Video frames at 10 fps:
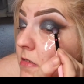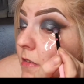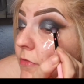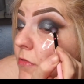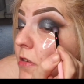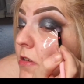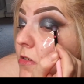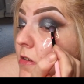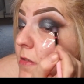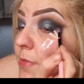So I've really
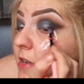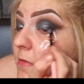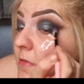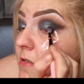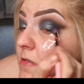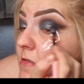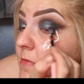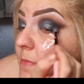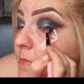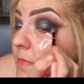got to bring
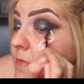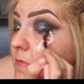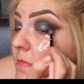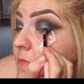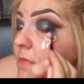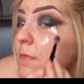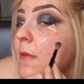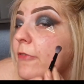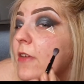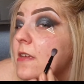
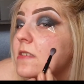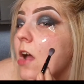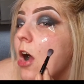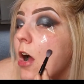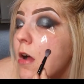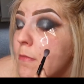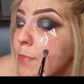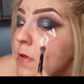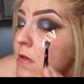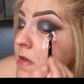my face
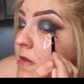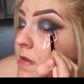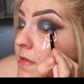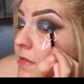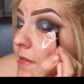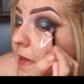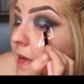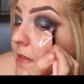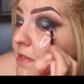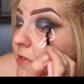up to
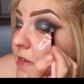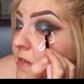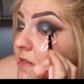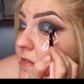get into it.